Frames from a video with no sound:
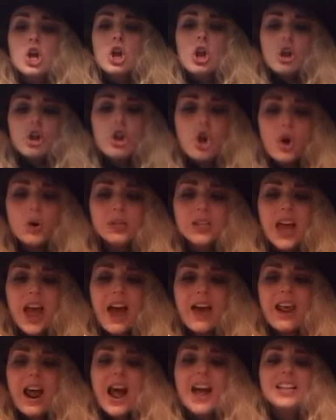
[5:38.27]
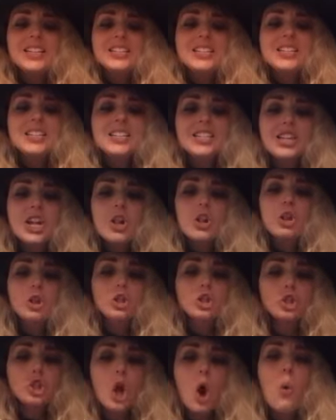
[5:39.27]
"No, Dad, I still
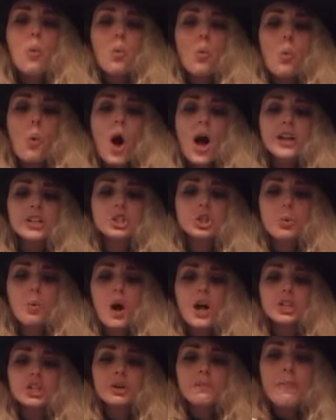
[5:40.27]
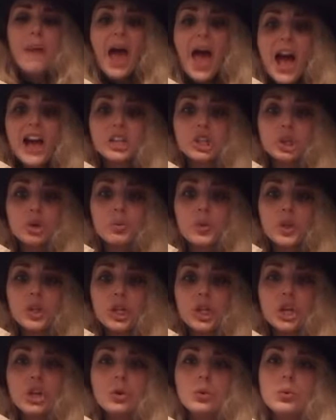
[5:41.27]
don't want to watch MASH with
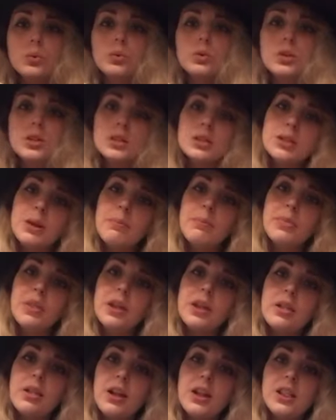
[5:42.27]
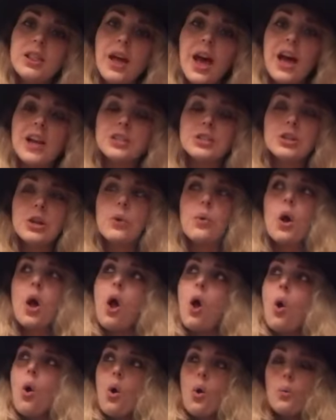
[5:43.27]
you." Something like that. So
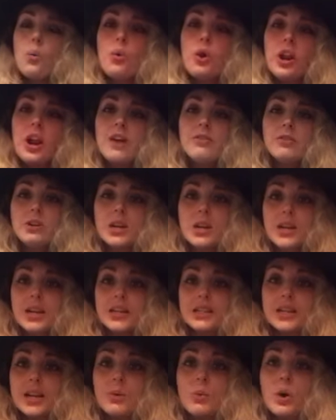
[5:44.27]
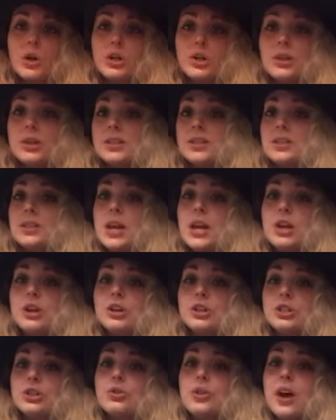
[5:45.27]
whatever it is, I want you to say or
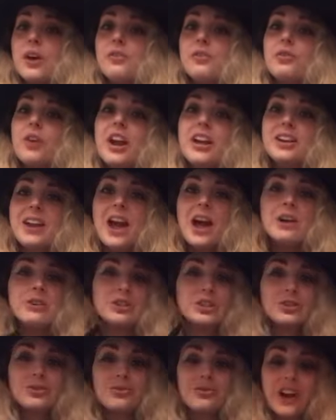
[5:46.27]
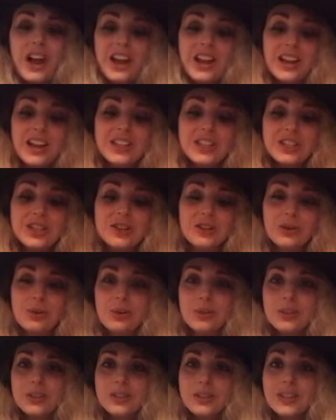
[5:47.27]
do that right now, just right into your
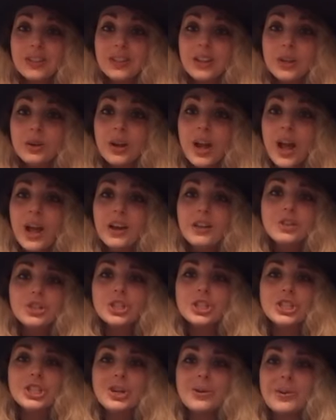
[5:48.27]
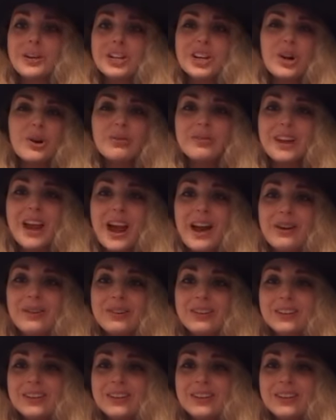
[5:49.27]
Quarantini, okay? Just do it. Go now.